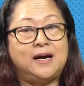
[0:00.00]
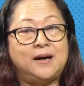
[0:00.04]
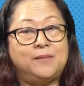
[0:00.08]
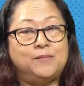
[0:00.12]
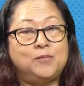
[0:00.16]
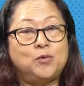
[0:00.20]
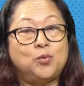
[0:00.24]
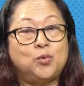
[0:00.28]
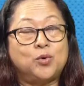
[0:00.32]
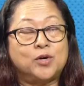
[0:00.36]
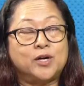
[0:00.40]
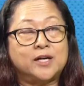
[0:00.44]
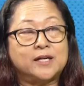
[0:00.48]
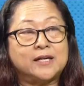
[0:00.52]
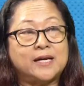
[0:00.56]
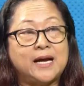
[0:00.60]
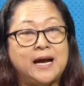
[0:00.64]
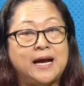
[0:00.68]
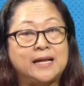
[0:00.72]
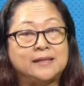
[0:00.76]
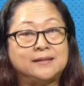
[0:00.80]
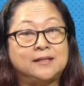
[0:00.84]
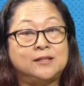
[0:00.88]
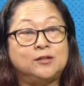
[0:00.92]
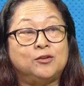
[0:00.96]
work
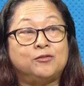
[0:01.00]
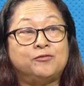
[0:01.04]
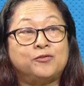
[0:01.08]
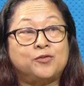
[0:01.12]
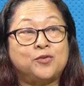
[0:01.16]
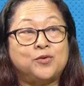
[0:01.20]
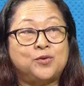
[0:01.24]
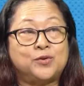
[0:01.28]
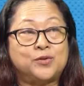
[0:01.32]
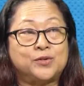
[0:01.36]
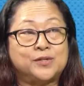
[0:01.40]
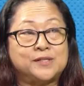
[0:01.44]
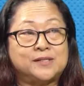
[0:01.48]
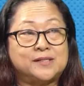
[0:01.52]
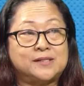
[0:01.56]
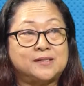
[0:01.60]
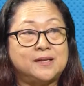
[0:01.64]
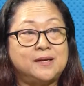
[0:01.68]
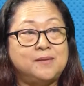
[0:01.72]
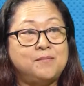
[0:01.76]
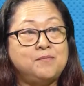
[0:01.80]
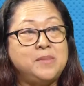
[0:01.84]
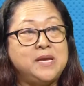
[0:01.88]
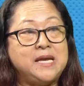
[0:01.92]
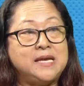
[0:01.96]
at, and of course
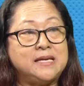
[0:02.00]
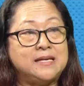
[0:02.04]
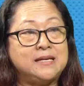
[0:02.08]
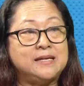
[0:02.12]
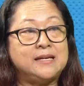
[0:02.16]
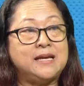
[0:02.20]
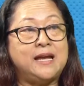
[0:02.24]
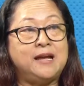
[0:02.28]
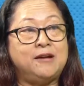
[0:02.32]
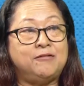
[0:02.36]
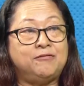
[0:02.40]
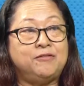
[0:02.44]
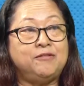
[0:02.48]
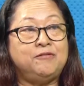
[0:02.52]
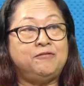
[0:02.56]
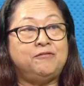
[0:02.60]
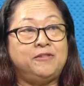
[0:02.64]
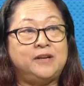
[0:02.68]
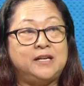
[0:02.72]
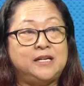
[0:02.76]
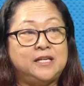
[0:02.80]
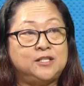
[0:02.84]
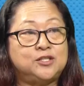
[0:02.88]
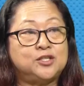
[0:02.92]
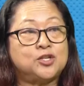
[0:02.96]
making every
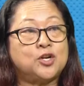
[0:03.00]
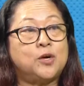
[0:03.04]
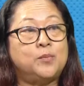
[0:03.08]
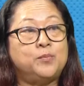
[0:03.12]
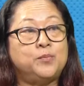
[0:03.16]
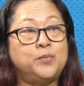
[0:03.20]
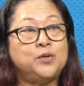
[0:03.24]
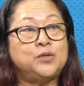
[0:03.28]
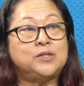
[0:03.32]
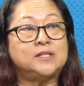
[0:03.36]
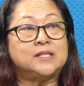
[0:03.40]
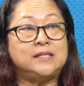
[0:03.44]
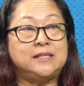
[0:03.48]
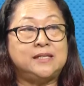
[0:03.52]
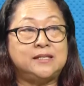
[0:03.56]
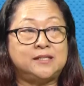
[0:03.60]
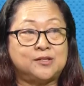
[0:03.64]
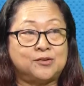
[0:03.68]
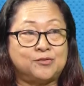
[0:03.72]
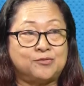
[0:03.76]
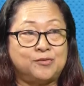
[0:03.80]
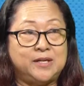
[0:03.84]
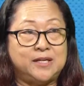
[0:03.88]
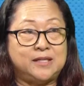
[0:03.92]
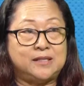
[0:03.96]
village computer
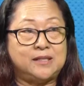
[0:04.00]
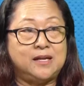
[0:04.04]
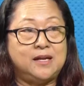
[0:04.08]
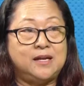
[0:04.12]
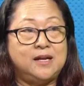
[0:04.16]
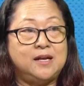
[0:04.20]
literate